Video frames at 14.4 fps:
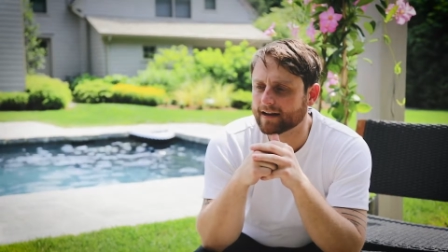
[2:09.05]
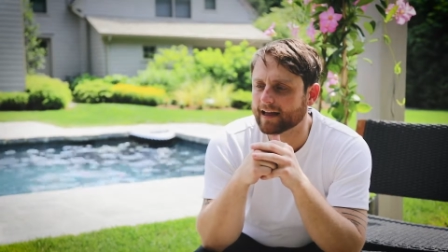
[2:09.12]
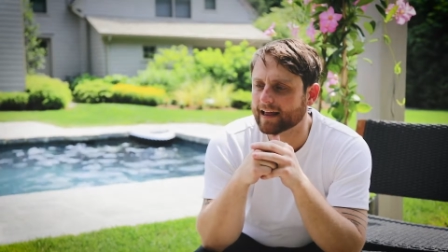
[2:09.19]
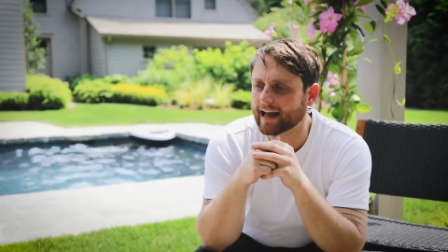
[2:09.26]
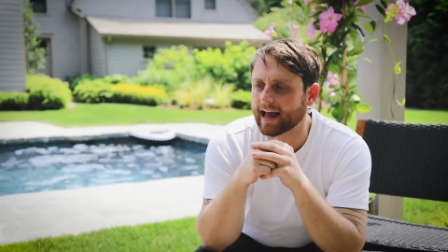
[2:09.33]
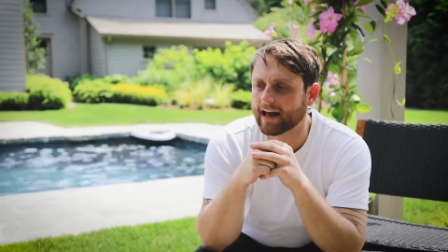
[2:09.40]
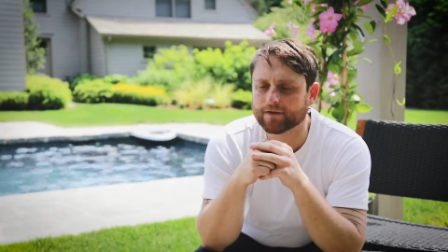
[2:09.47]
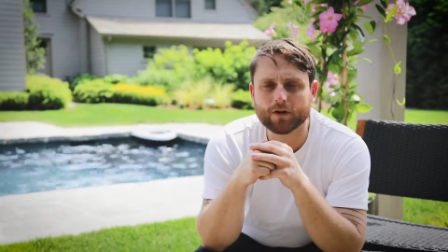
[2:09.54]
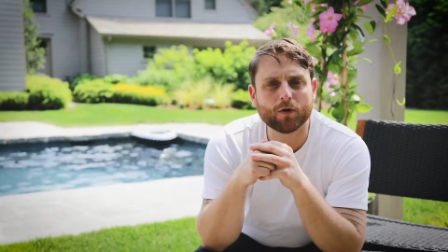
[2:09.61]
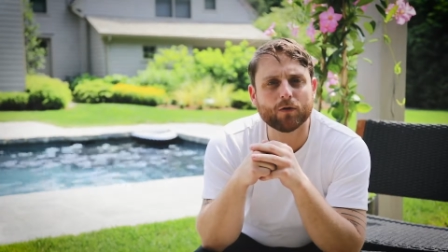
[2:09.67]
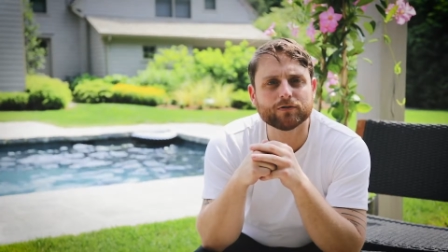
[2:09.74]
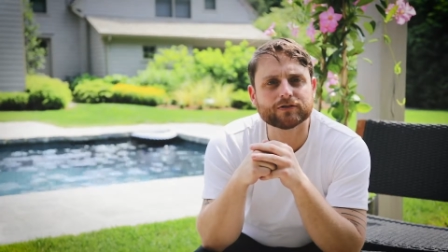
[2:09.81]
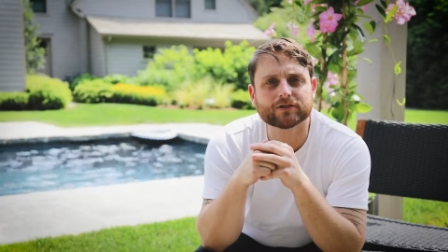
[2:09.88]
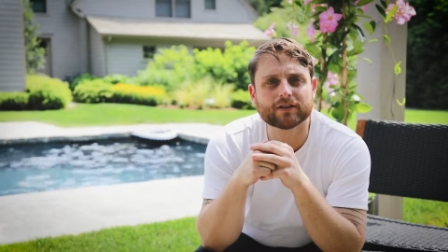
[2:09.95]
I had
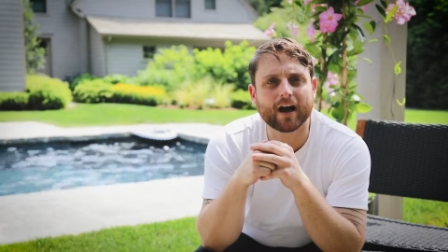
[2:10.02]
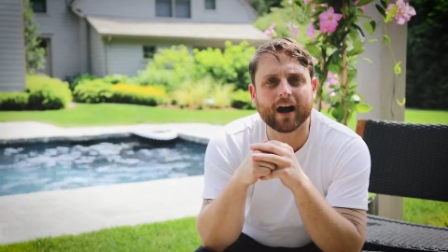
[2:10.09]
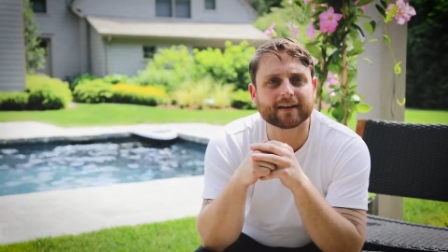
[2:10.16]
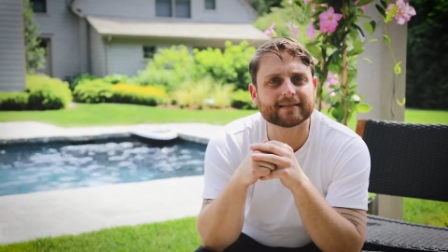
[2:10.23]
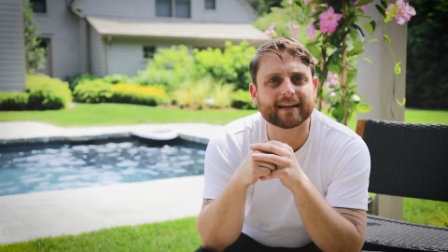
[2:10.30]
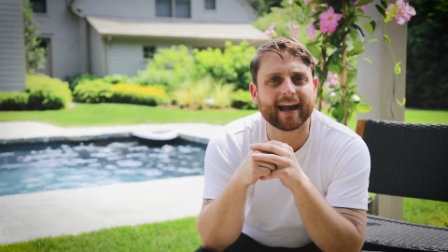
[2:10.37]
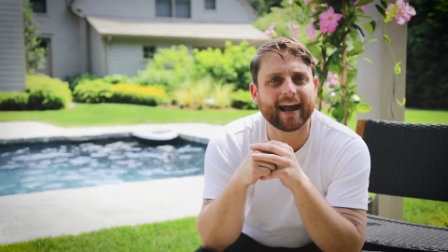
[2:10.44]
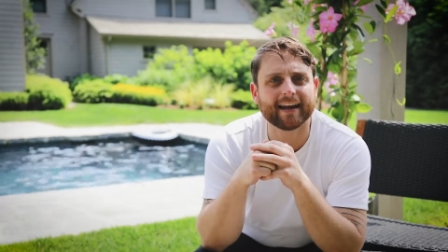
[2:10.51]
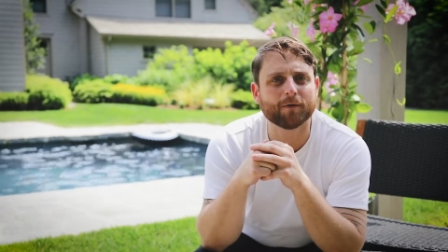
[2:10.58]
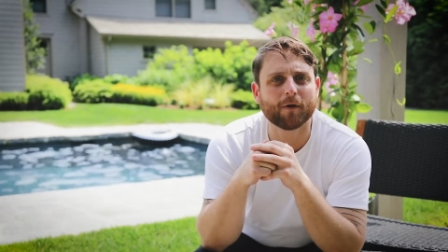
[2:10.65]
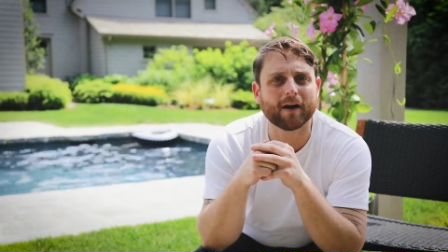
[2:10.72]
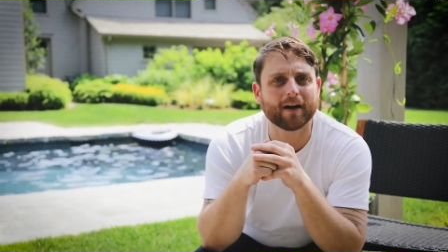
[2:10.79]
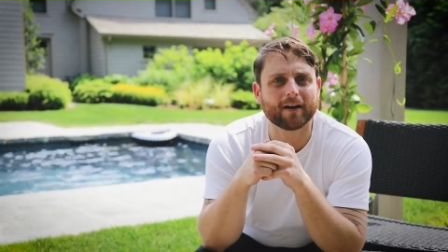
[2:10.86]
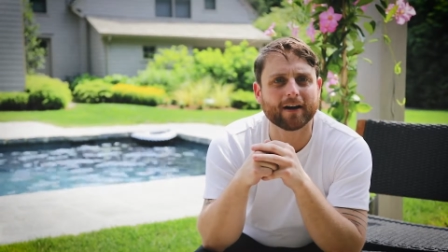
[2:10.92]
no socks
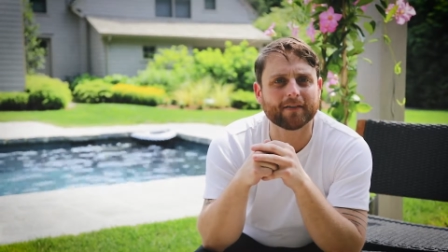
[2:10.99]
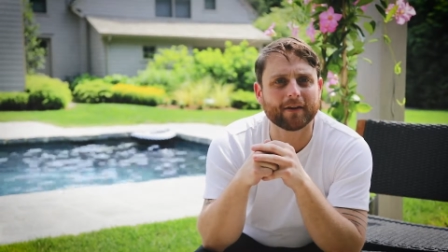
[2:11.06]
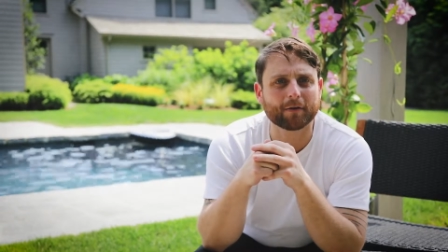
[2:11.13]
anywhere and